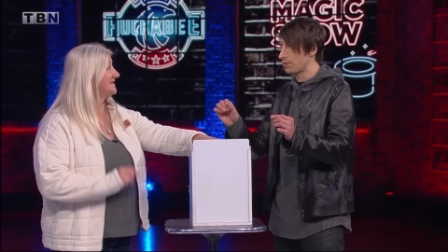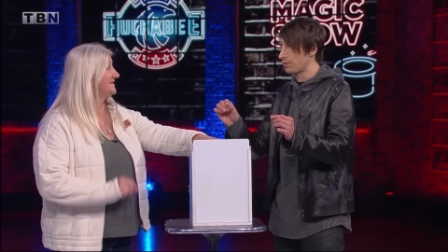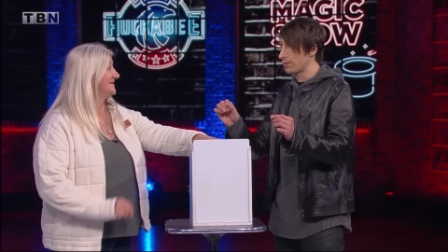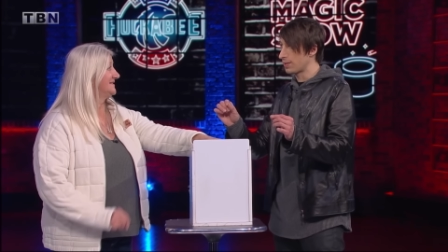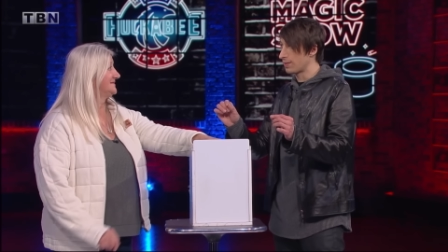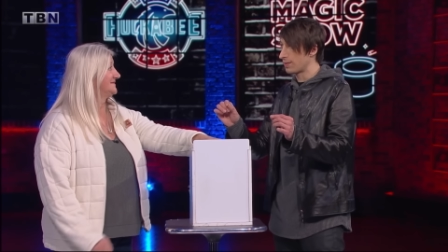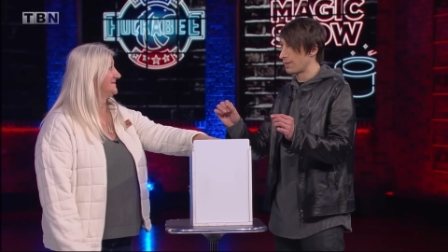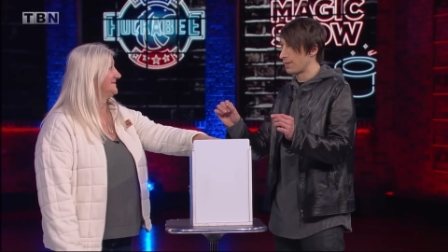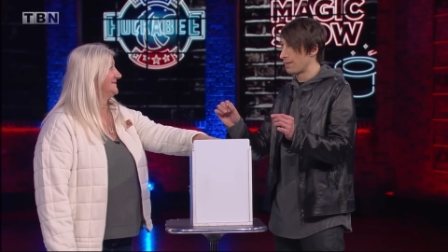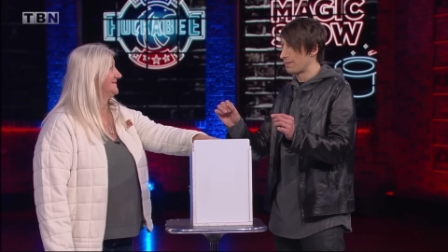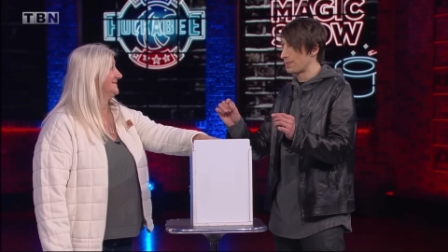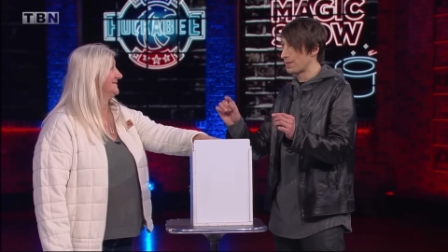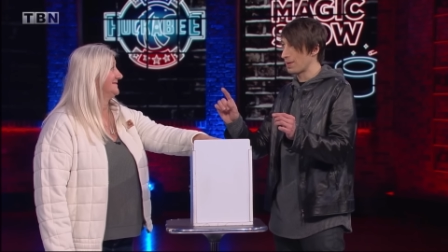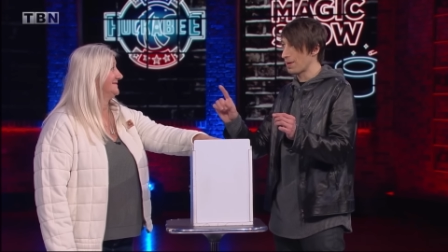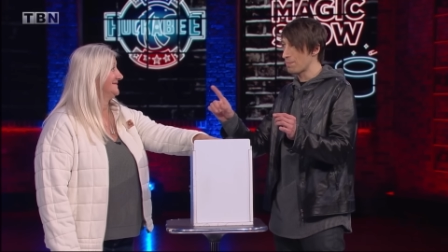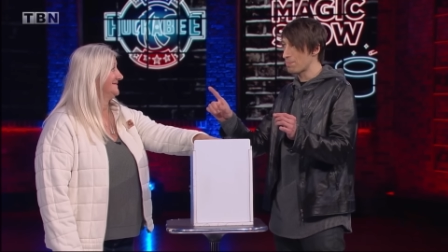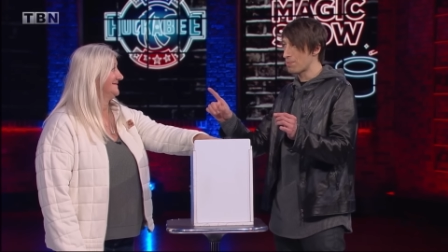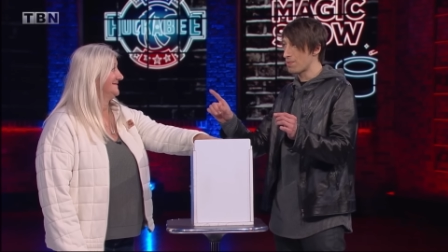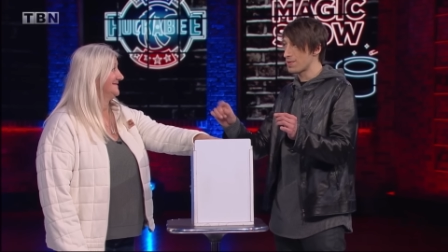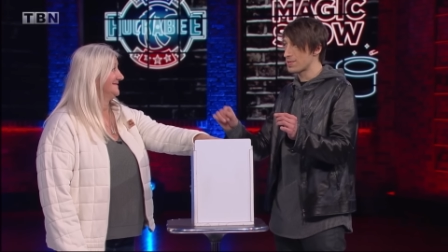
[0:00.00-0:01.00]
Concern you?
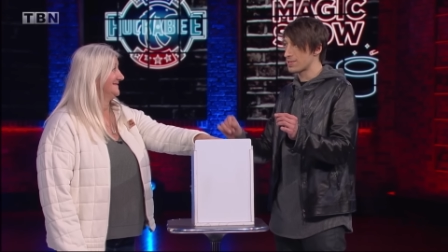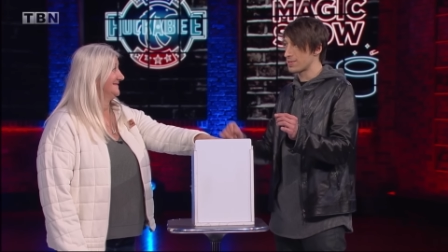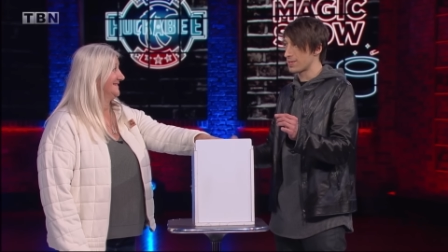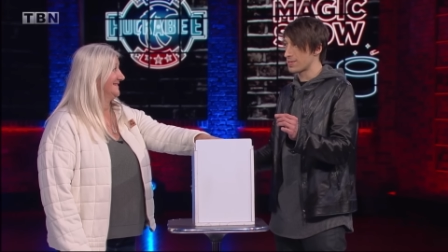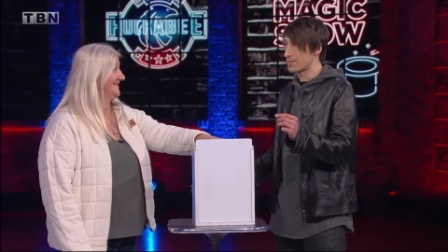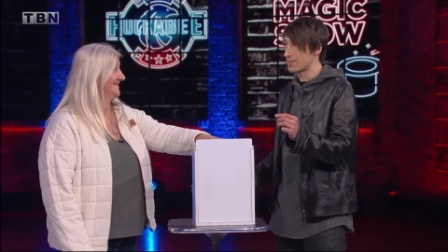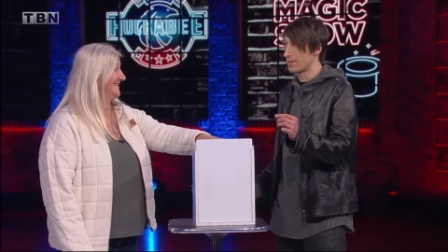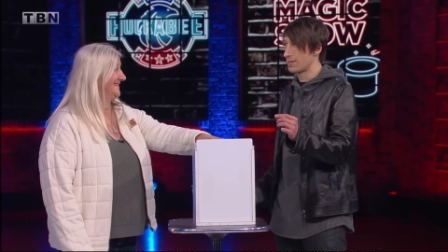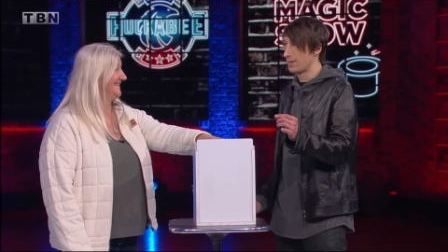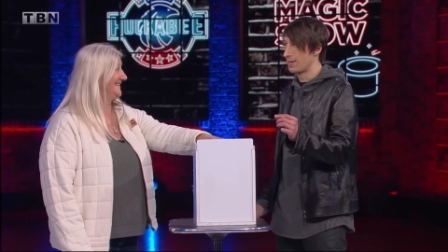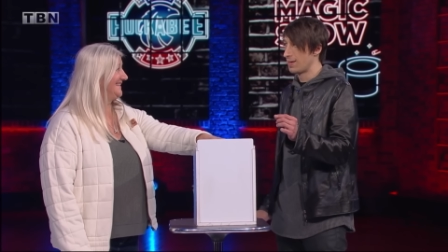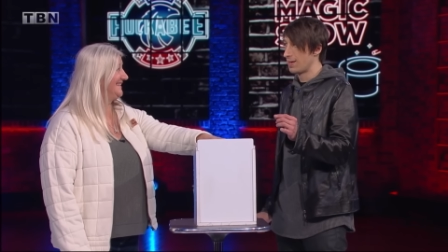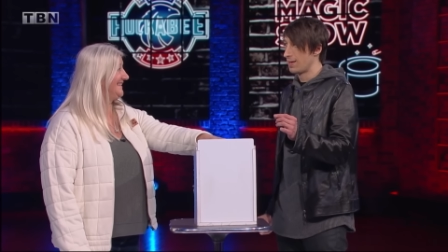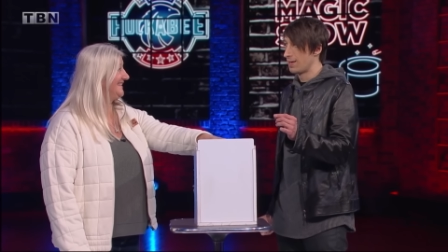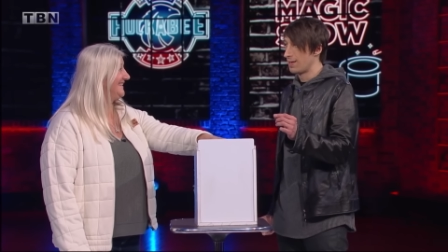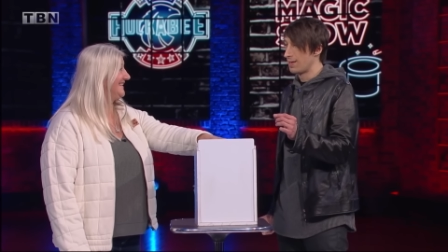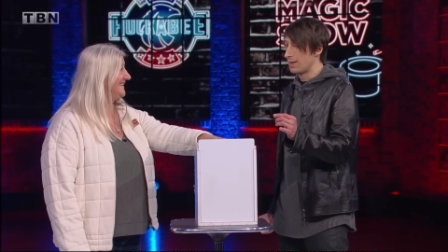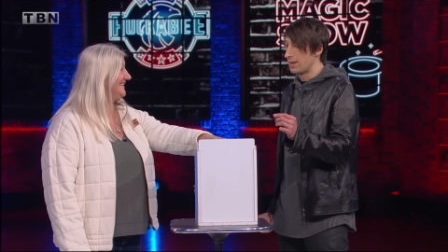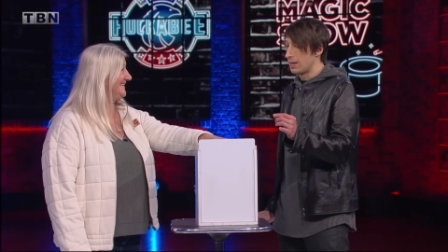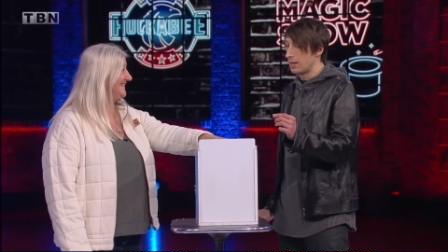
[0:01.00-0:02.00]
There are poisons.
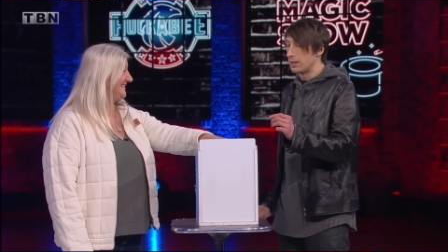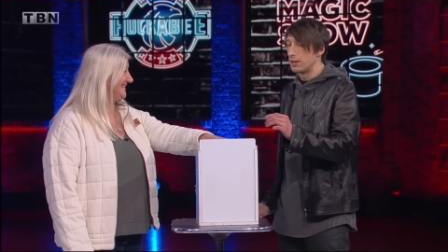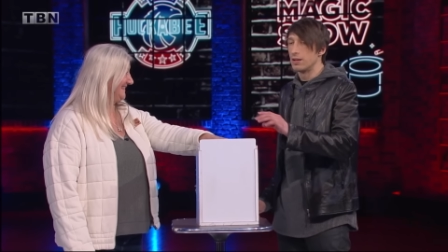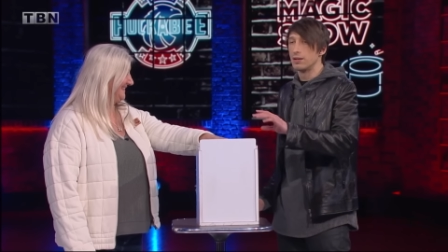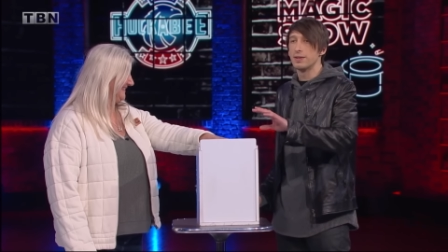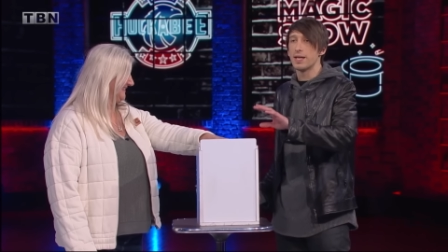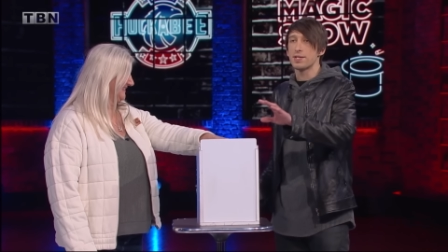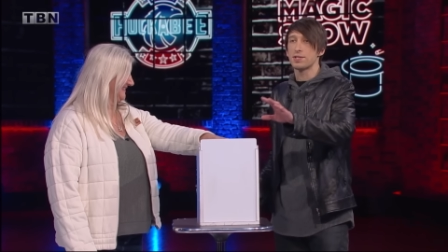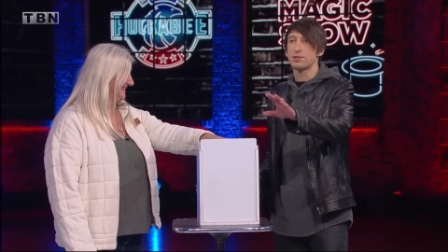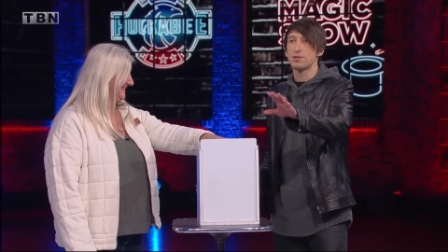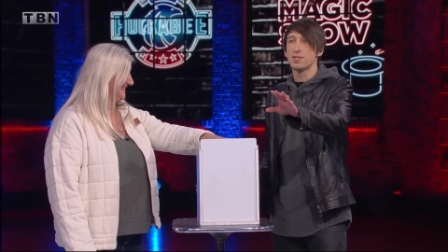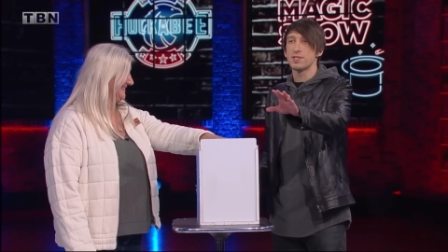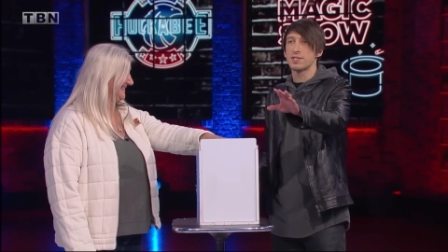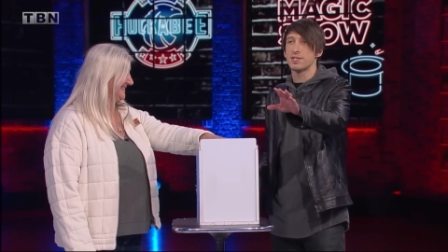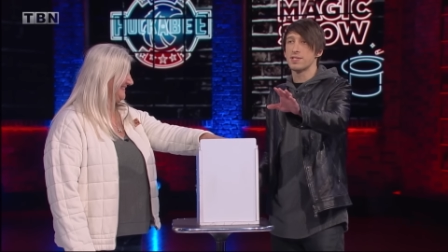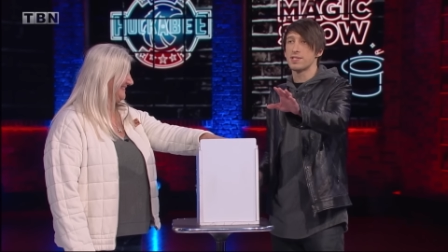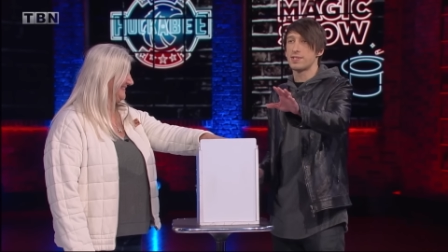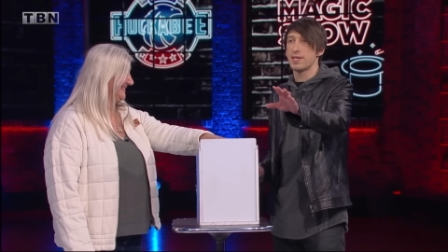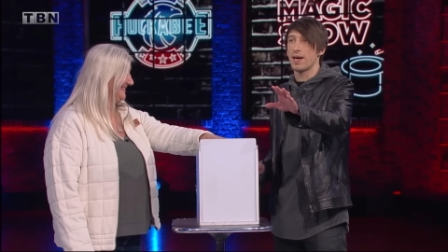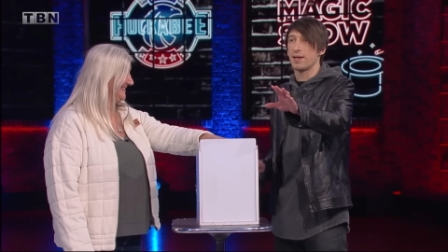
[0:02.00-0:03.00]
Let's do
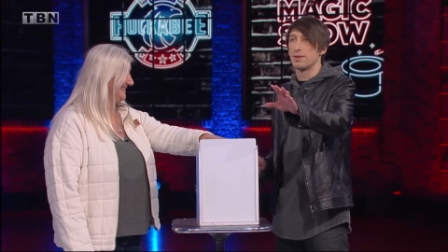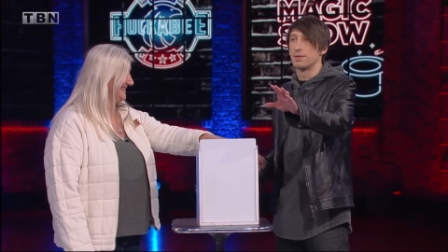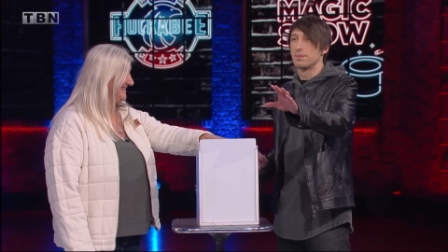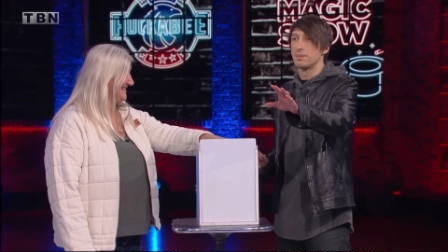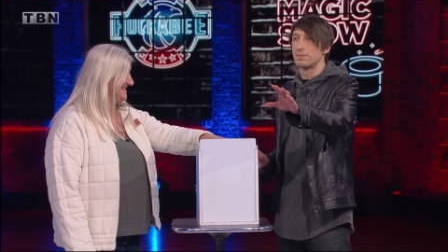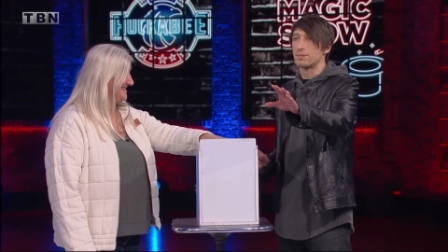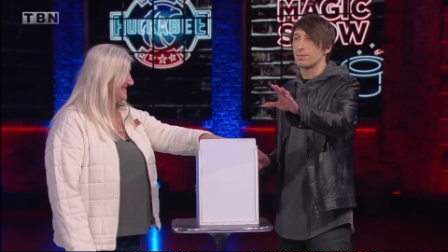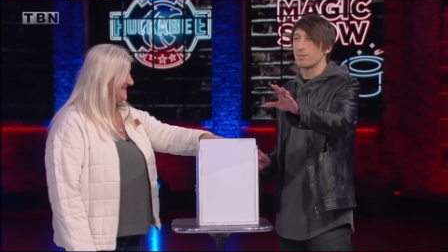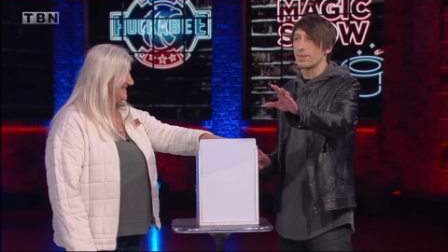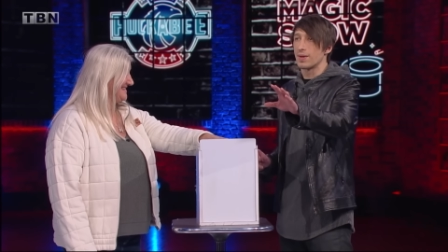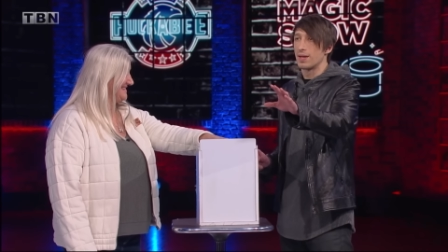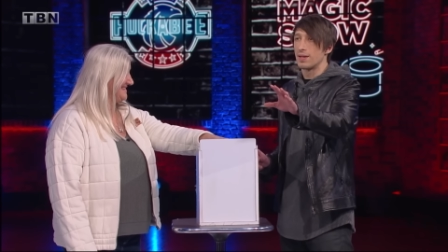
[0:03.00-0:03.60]
this instead.